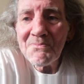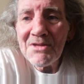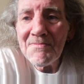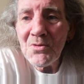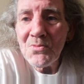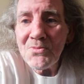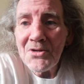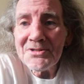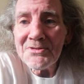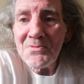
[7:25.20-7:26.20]
them all
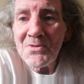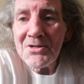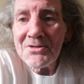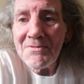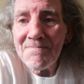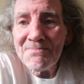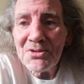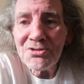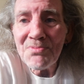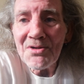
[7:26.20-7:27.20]
riding to work on
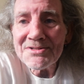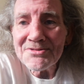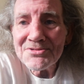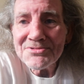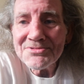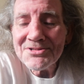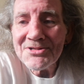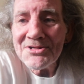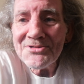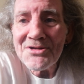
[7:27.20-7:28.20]
push bikes. You
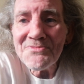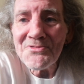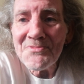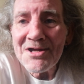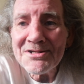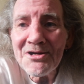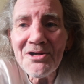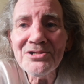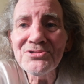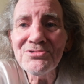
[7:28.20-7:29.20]
know, none of them had
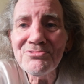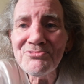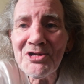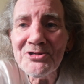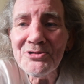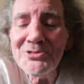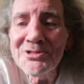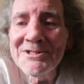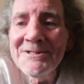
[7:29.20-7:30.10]
cars or fuck all.